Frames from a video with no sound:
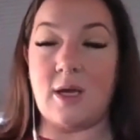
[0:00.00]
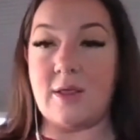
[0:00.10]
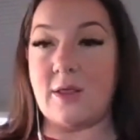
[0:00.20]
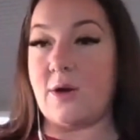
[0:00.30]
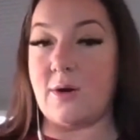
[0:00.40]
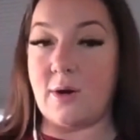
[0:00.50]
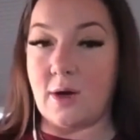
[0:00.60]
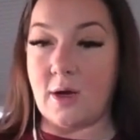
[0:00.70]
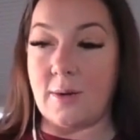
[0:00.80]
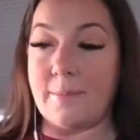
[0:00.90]
in their
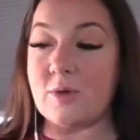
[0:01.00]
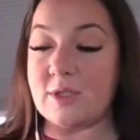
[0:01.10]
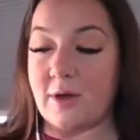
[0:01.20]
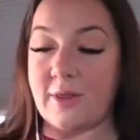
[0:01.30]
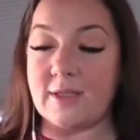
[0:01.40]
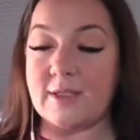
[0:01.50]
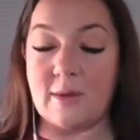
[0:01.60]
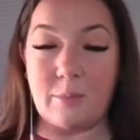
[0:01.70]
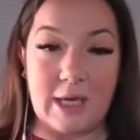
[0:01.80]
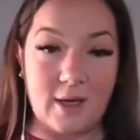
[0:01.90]
most
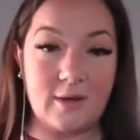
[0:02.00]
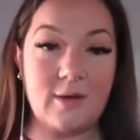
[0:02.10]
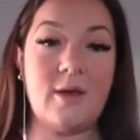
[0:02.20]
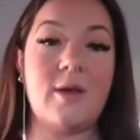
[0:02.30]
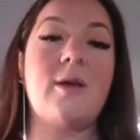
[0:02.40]
authentic being